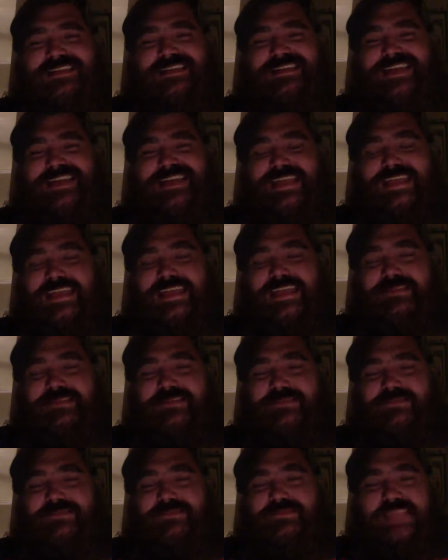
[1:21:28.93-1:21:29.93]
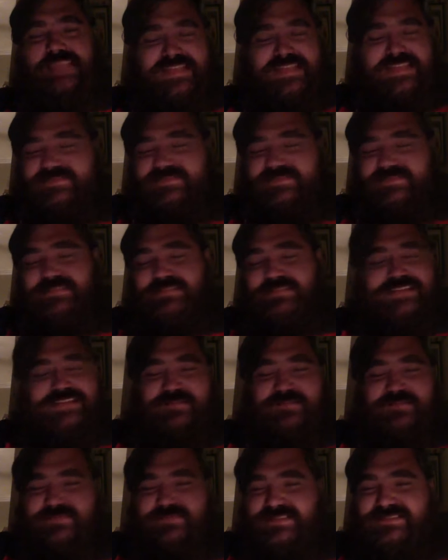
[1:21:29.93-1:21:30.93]
he leaves every
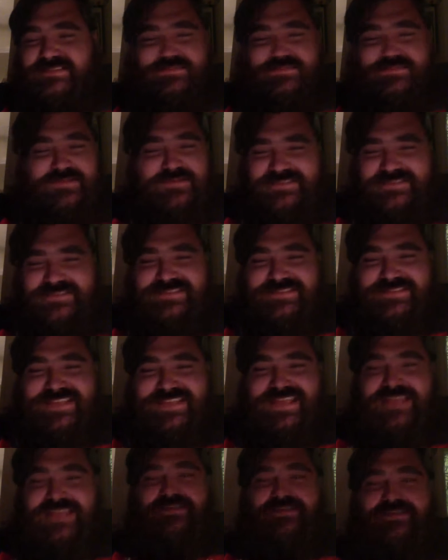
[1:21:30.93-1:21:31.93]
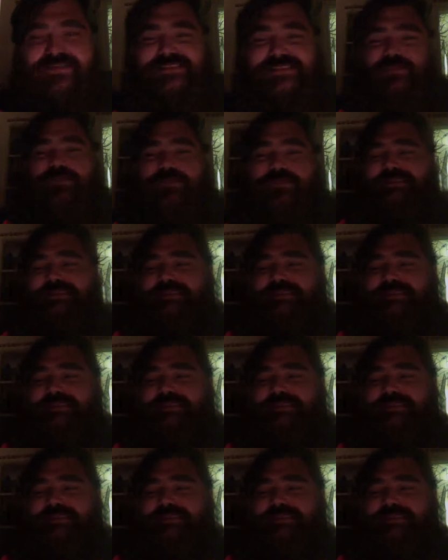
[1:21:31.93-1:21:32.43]
time he's supposed to leave. He's always,